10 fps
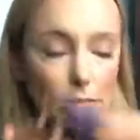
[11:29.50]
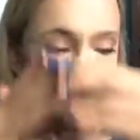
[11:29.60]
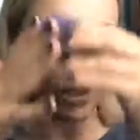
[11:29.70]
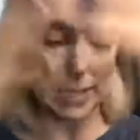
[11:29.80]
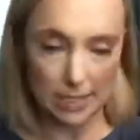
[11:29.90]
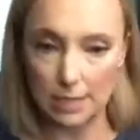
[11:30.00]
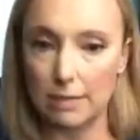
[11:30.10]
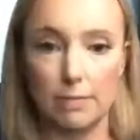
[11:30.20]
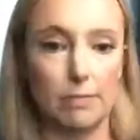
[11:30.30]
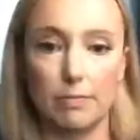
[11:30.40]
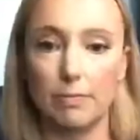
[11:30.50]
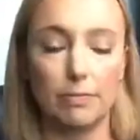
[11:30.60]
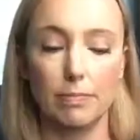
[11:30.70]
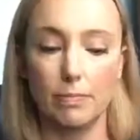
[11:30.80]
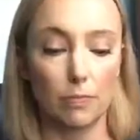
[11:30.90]
just
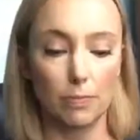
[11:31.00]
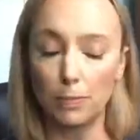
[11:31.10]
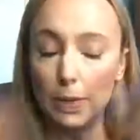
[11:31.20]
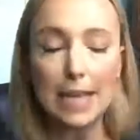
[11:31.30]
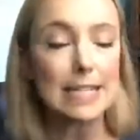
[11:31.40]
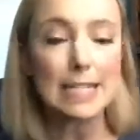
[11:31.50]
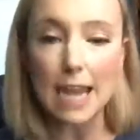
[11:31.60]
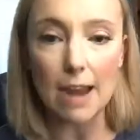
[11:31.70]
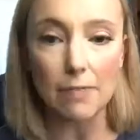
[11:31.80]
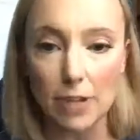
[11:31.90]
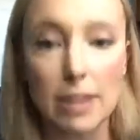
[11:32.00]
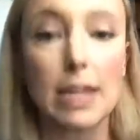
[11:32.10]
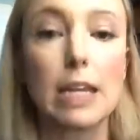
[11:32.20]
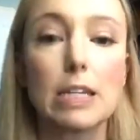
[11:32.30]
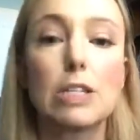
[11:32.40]
blends
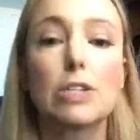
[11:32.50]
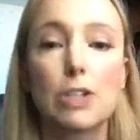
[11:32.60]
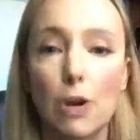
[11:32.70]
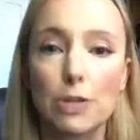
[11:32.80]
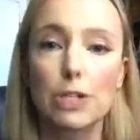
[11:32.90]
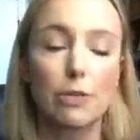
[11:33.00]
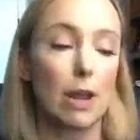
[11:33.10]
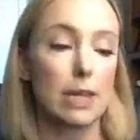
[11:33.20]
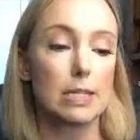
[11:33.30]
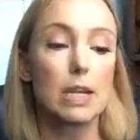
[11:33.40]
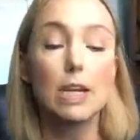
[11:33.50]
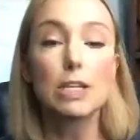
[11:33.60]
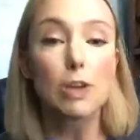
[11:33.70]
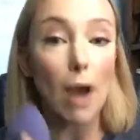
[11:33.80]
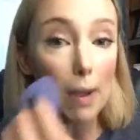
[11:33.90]
everything so nice.
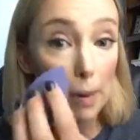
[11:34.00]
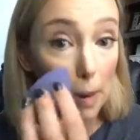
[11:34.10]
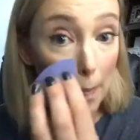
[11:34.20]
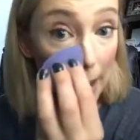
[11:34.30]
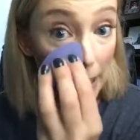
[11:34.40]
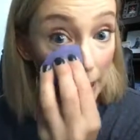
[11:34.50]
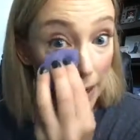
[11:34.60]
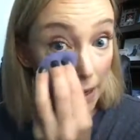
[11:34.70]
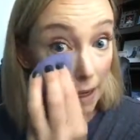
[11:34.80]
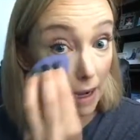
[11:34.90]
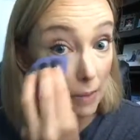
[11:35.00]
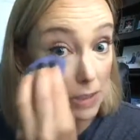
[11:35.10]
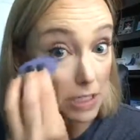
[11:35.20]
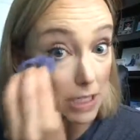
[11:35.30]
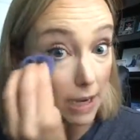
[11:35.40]
So I would go back in and I would
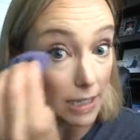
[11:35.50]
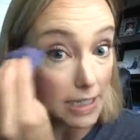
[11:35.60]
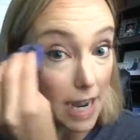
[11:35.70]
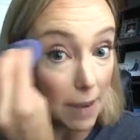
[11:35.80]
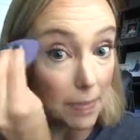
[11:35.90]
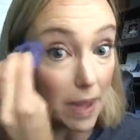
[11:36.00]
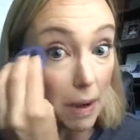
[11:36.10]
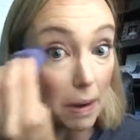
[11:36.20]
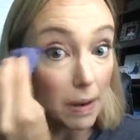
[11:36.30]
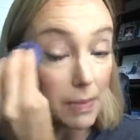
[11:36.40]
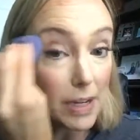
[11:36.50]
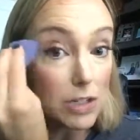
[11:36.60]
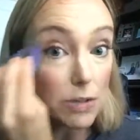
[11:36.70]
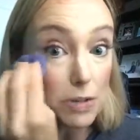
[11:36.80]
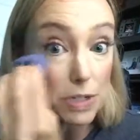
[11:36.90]
just kind of tap that on, make
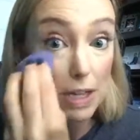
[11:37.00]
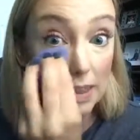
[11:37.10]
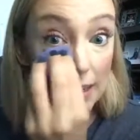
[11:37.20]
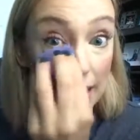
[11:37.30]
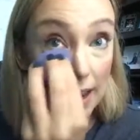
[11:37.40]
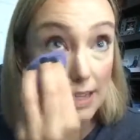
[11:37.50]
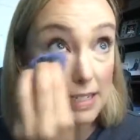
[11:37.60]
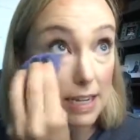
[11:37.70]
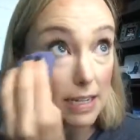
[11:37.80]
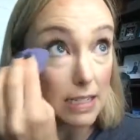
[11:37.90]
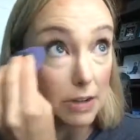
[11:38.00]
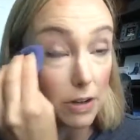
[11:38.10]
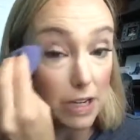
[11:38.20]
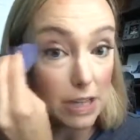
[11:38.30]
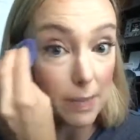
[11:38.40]
sure there's nothing excess
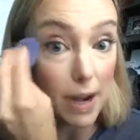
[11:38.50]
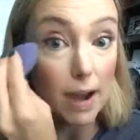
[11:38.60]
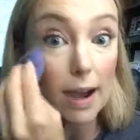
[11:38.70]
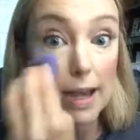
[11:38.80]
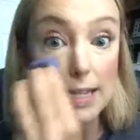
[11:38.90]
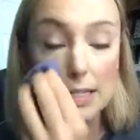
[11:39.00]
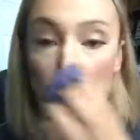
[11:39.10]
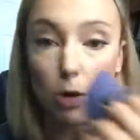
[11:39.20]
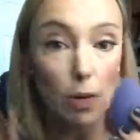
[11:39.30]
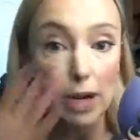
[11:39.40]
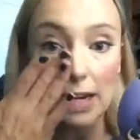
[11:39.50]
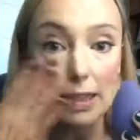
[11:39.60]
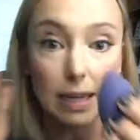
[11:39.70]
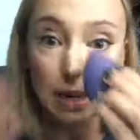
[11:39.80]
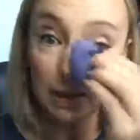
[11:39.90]
underneath my eyes. You don't want
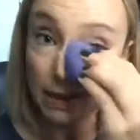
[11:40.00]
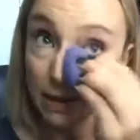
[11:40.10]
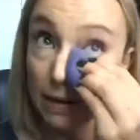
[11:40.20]
anything